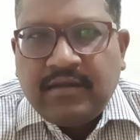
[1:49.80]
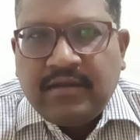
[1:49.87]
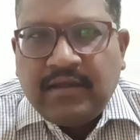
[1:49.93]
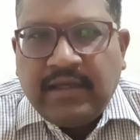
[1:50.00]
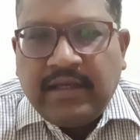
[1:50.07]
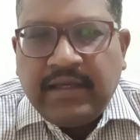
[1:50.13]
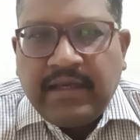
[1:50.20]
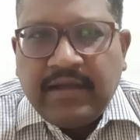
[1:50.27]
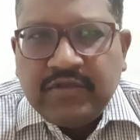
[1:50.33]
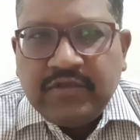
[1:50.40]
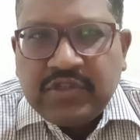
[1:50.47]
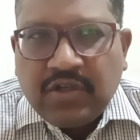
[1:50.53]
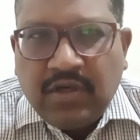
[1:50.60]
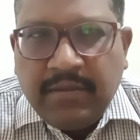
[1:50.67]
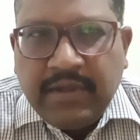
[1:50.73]
He gave His
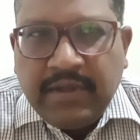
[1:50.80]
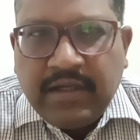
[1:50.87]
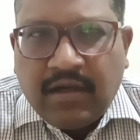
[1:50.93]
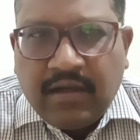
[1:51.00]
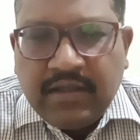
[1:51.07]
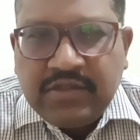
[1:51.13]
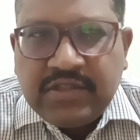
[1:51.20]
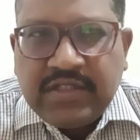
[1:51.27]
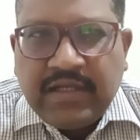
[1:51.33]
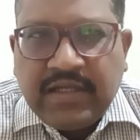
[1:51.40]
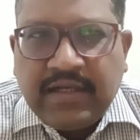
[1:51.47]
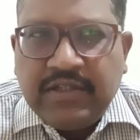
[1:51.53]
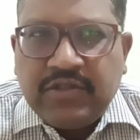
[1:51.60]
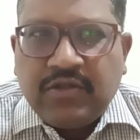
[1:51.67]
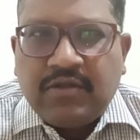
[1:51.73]
only begotten Son in
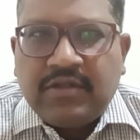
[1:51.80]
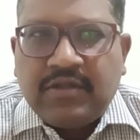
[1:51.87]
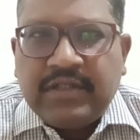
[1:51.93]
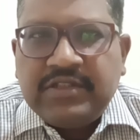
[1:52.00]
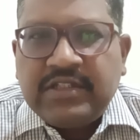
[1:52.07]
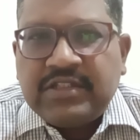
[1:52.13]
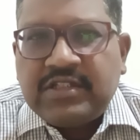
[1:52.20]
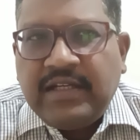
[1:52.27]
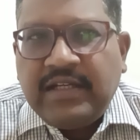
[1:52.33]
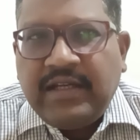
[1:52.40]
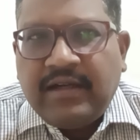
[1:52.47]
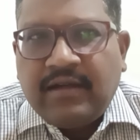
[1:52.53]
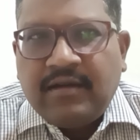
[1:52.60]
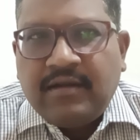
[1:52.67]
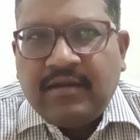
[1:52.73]
John 3:16,
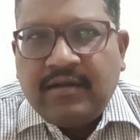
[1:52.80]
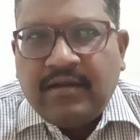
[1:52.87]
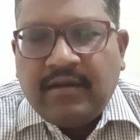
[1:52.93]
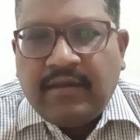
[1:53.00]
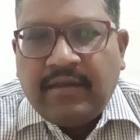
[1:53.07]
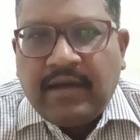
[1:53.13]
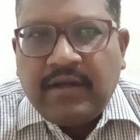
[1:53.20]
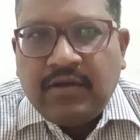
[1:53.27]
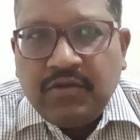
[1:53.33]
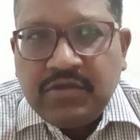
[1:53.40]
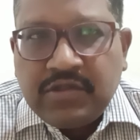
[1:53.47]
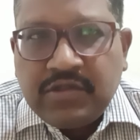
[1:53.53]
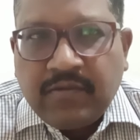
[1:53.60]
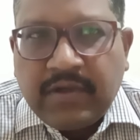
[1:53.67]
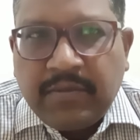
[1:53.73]
that
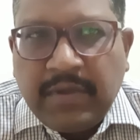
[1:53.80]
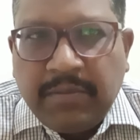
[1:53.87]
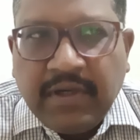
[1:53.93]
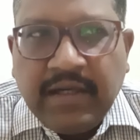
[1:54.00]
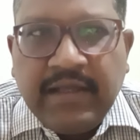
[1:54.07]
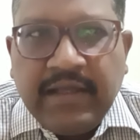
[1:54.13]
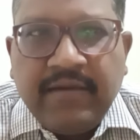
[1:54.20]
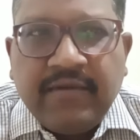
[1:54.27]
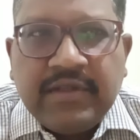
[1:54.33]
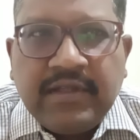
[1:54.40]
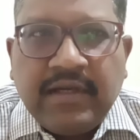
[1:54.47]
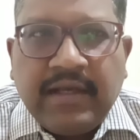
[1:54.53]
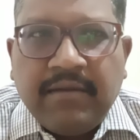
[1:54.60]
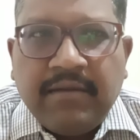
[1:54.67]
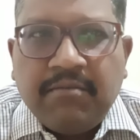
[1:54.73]
whosoever may believeth in
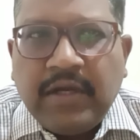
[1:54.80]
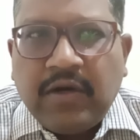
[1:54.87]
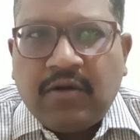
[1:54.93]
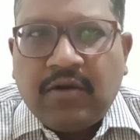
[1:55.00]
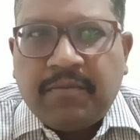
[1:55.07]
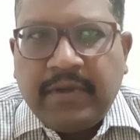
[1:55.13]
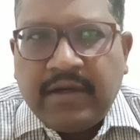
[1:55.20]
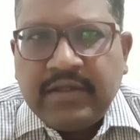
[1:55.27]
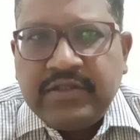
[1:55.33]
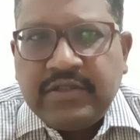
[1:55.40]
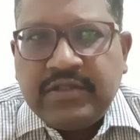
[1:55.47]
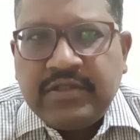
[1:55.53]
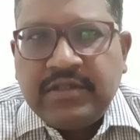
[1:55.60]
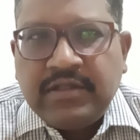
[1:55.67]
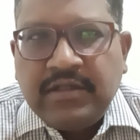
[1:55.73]
him may not
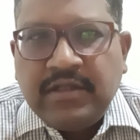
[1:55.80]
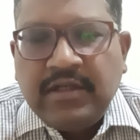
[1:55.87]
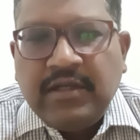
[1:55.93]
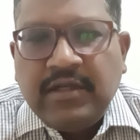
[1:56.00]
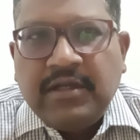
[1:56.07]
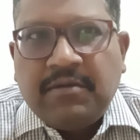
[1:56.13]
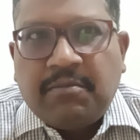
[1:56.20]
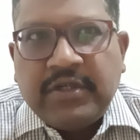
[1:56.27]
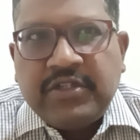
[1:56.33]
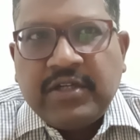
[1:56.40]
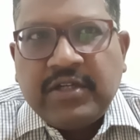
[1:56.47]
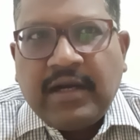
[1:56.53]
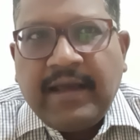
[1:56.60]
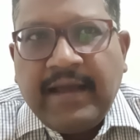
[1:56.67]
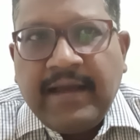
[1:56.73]
perish, but shall
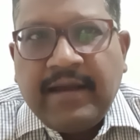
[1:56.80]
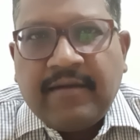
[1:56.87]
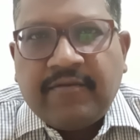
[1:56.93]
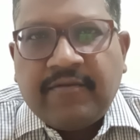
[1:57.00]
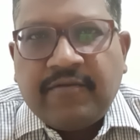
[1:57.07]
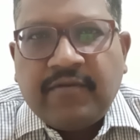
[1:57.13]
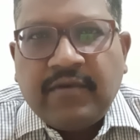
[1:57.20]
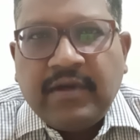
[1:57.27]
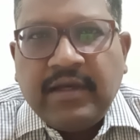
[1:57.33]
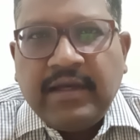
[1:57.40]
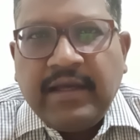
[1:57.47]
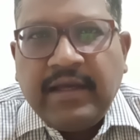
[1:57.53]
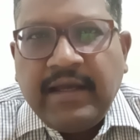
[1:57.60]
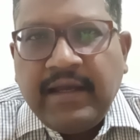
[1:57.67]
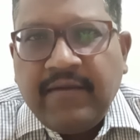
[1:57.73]
have
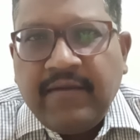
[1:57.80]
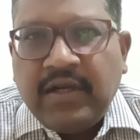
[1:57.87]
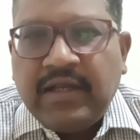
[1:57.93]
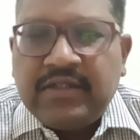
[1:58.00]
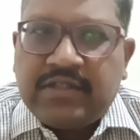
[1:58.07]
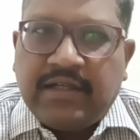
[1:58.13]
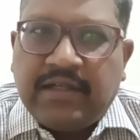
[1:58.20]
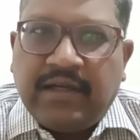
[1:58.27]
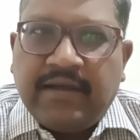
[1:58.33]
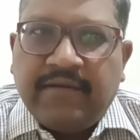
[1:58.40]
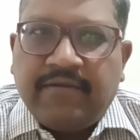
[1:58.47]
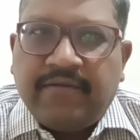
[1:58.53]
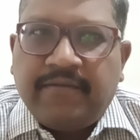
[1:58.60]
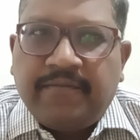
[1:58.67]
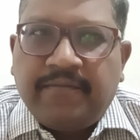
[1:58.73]
everlasting
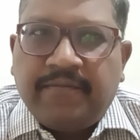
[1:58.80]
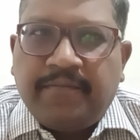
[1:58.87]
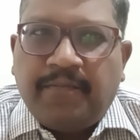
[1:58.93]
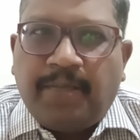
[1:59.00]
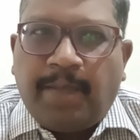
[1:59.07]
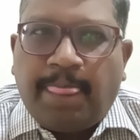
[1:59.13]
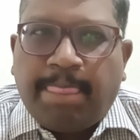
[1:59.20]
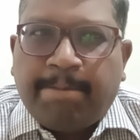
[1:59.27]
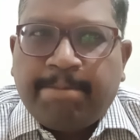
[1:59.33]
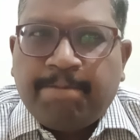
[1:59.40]
life.